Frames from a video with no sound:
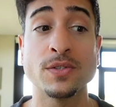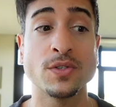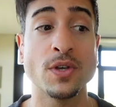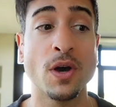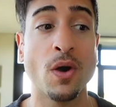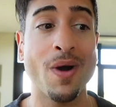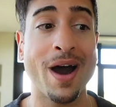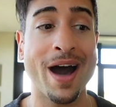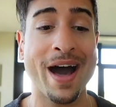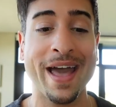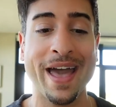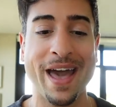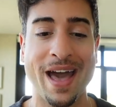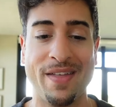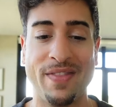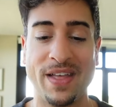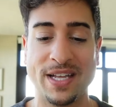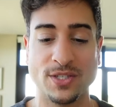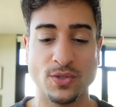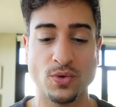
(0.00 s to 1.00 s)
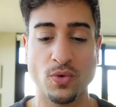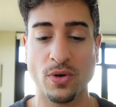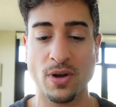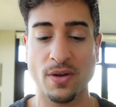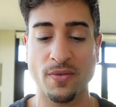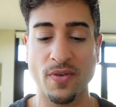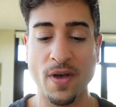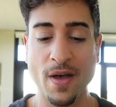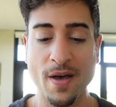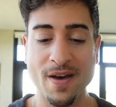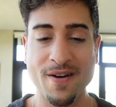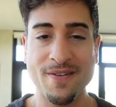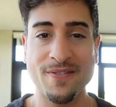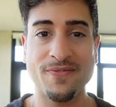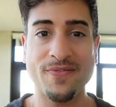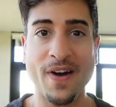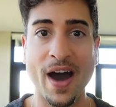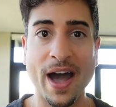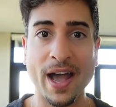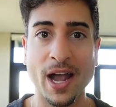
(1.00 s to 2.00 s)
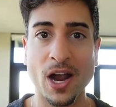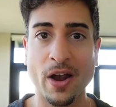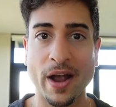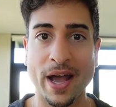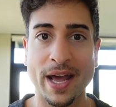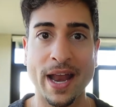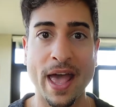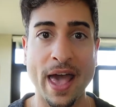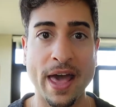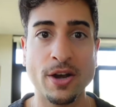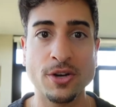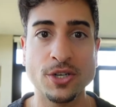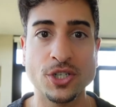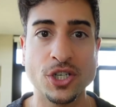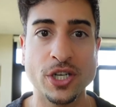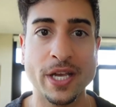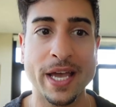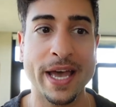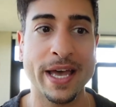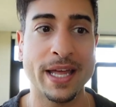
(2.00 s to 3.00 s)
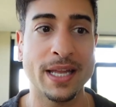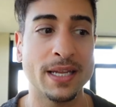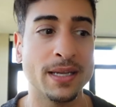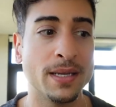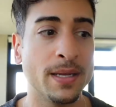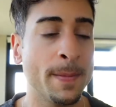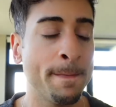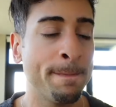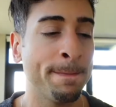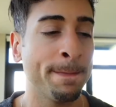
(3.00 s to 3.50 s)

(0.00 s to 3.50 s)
So I had that sort of fire and energy and